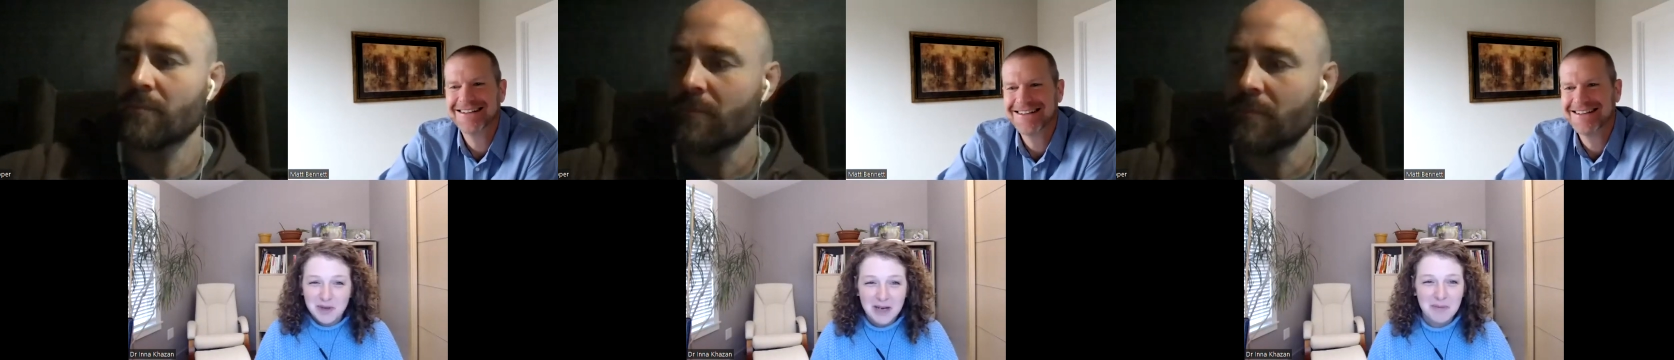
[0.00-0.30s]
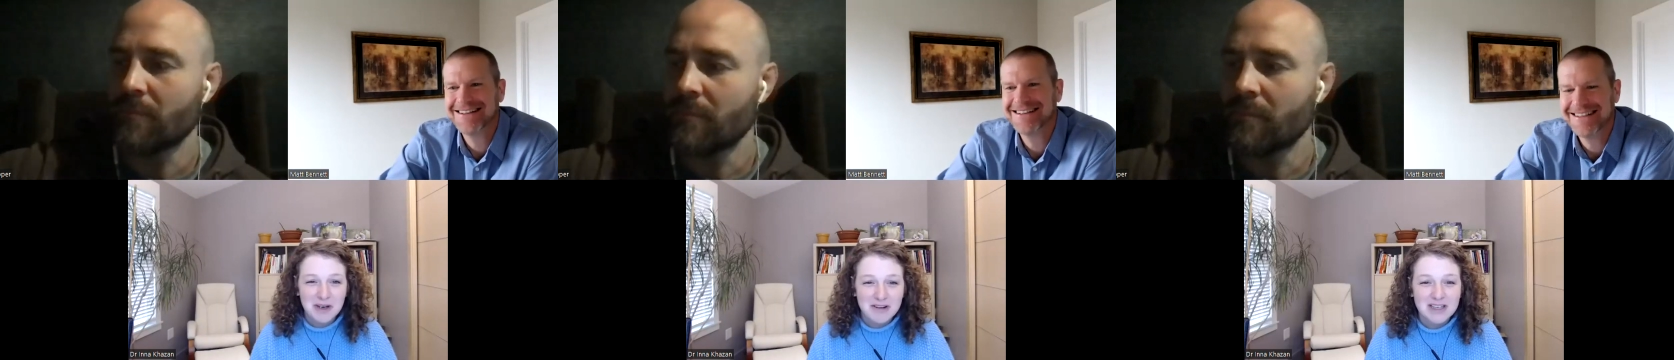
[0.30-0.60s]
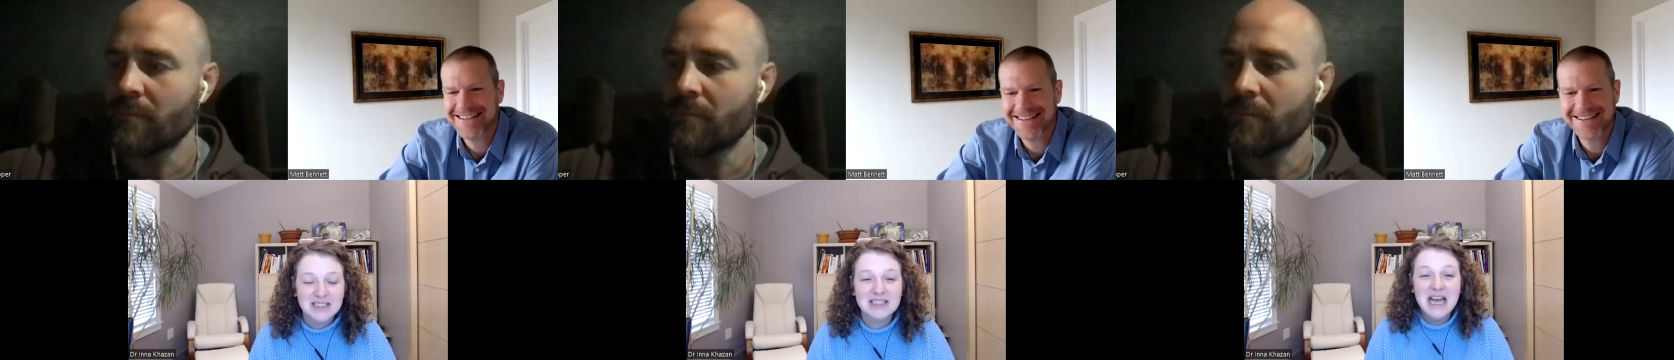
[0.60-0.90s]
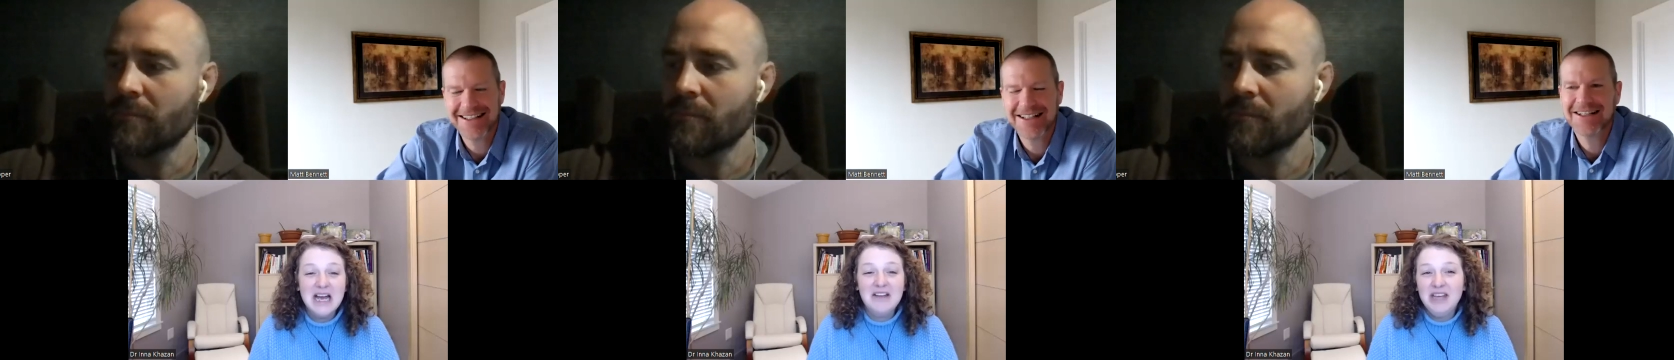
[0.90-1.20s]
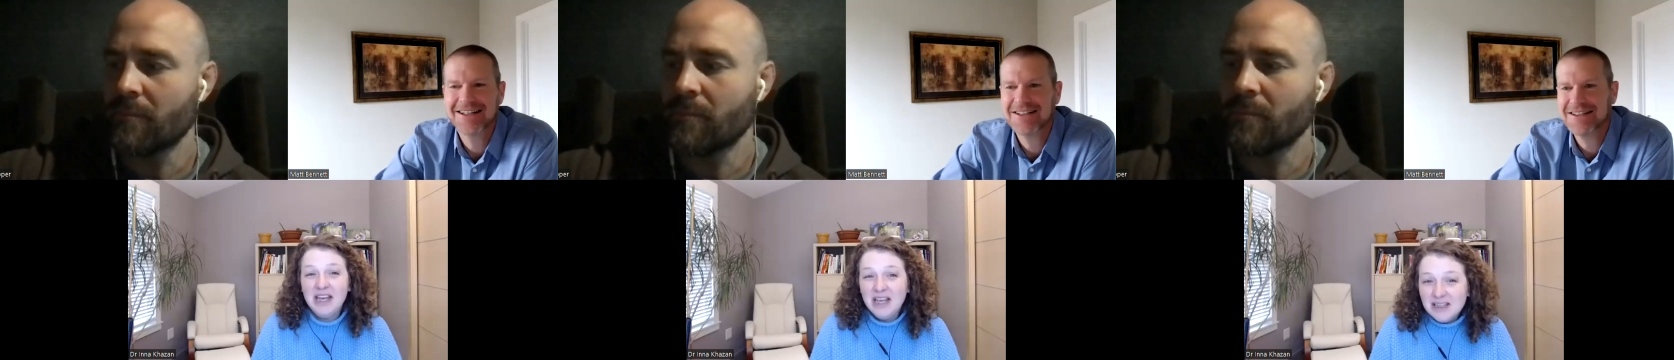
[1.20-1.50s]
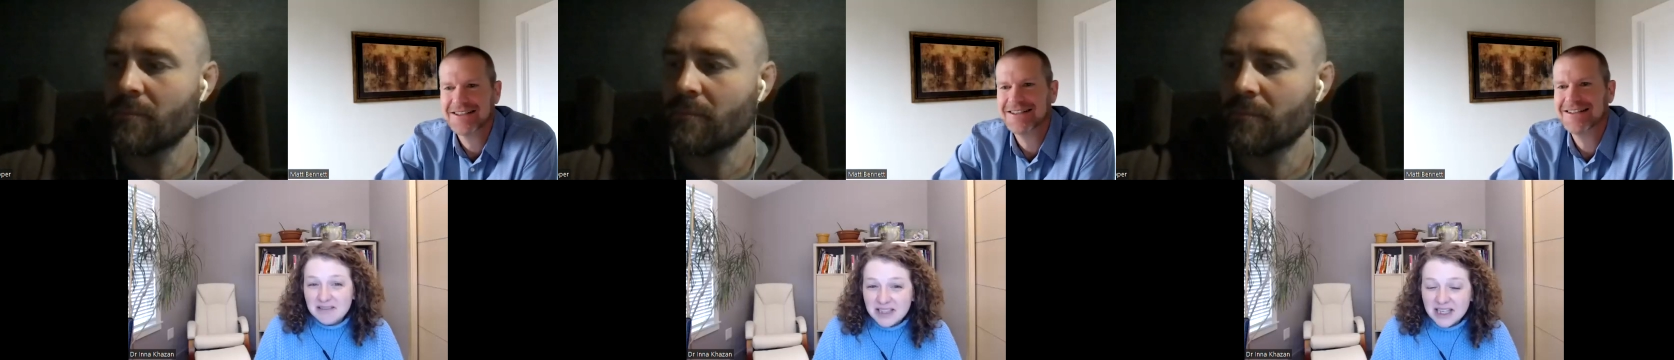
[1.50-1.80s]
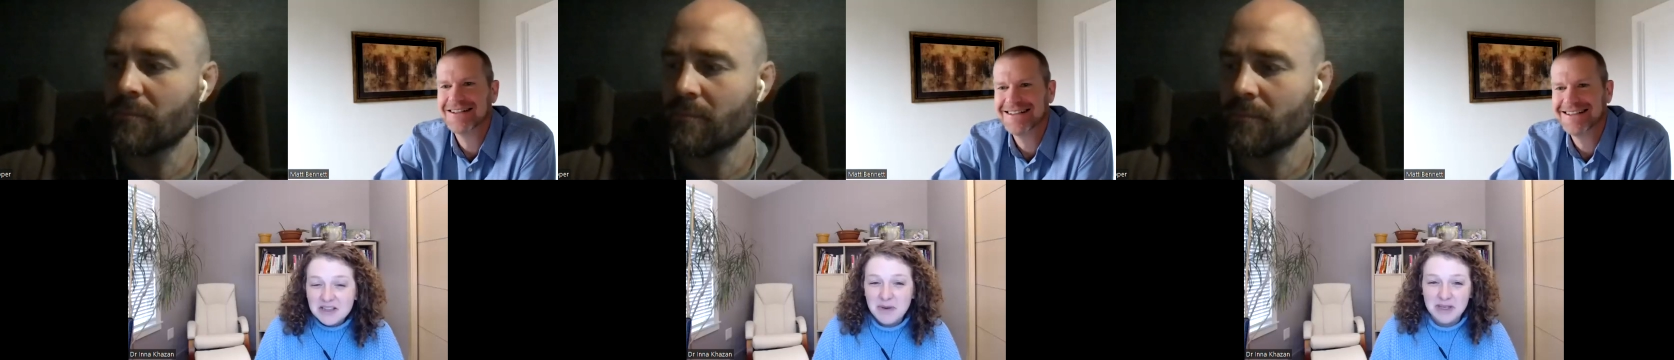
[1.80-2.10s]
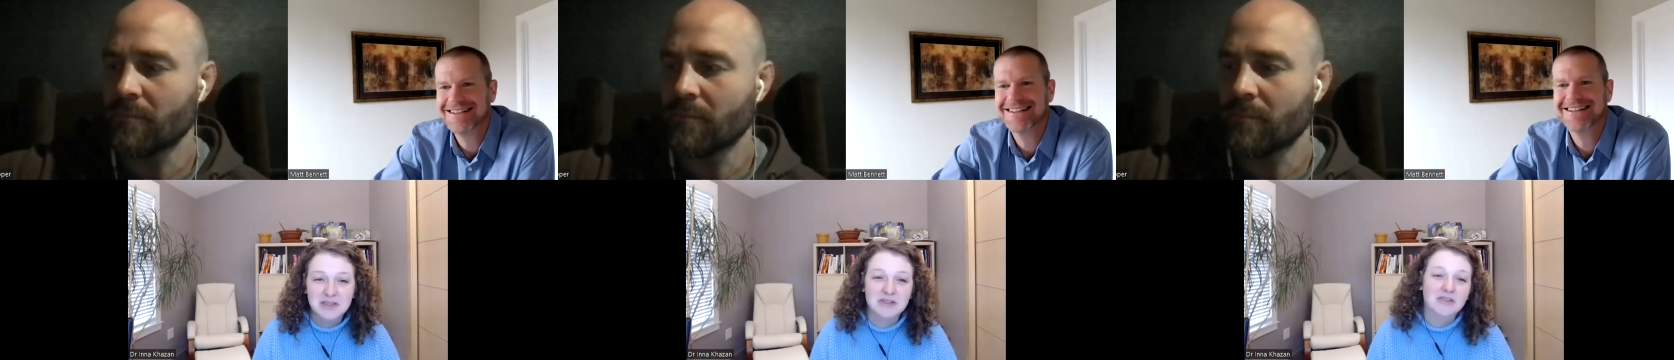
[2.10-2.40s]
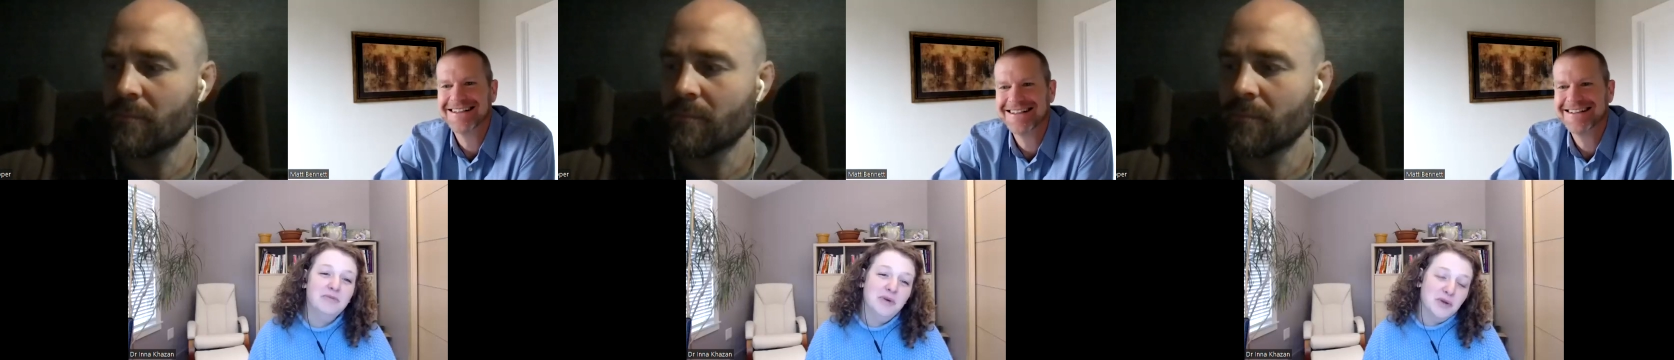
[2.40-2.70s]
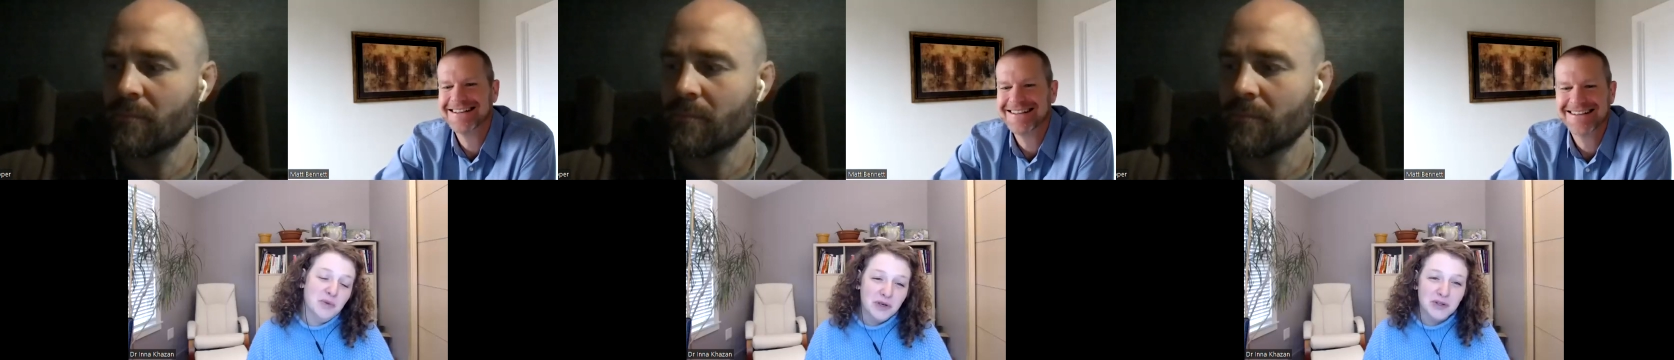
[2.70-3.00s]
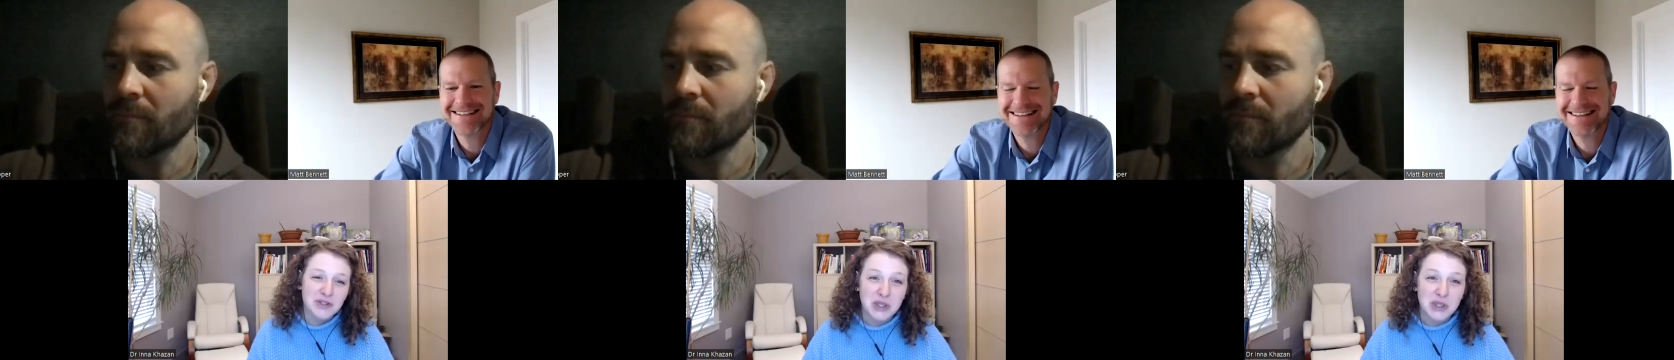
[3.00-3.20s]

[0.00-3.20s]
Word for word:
Speaker 1: and blackberries, they get the best of both worlds.